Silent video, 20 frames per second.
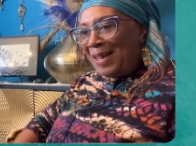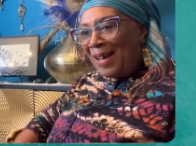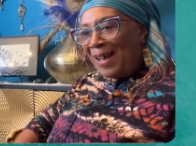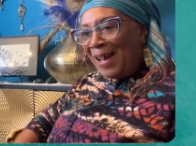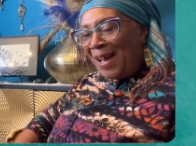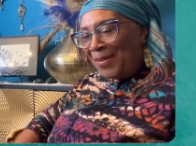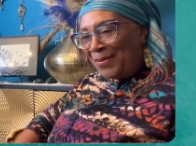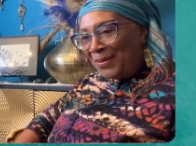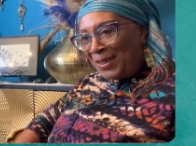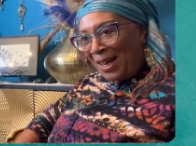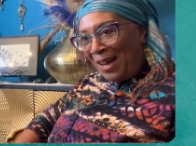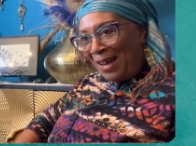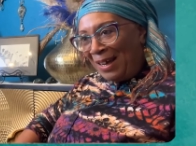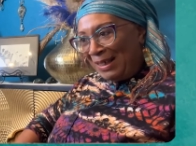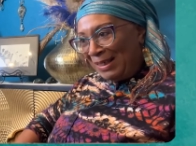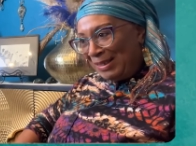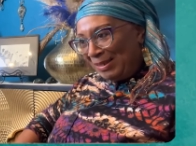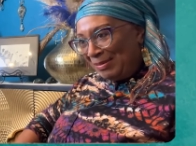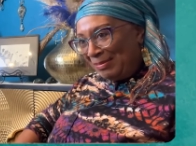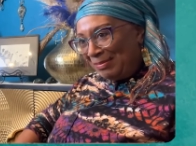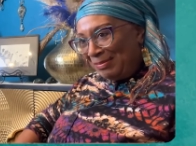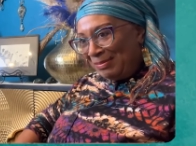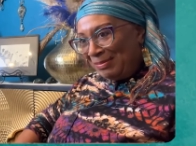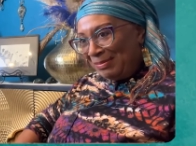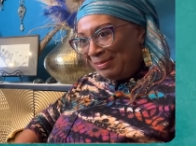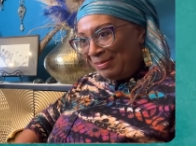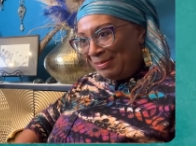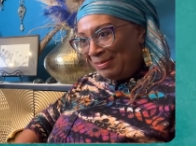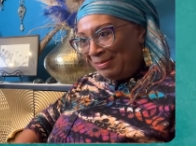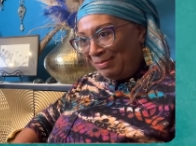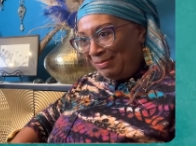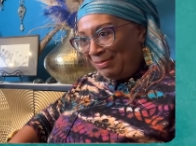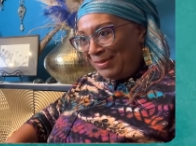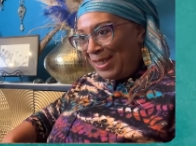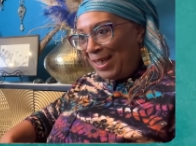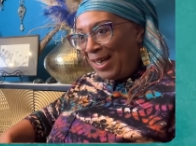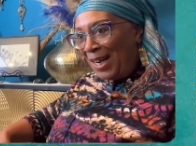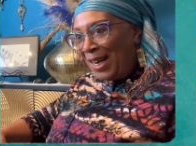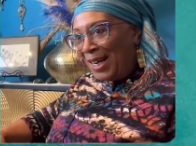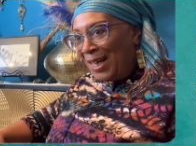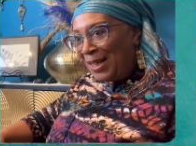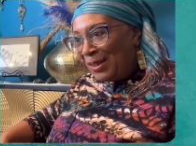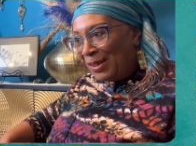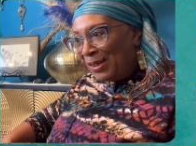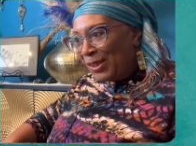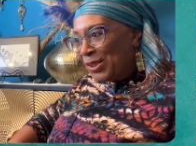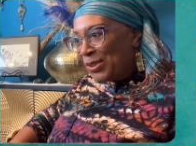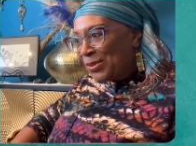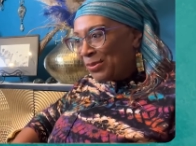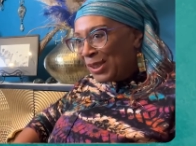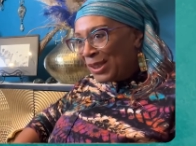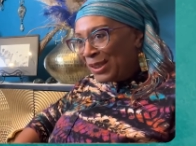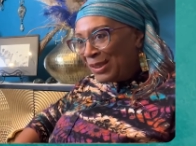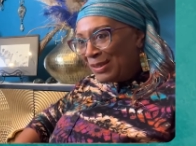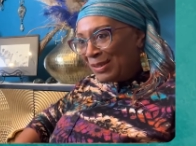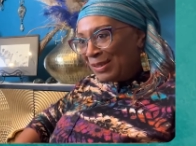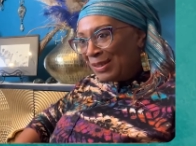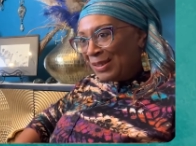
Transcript: I've got 800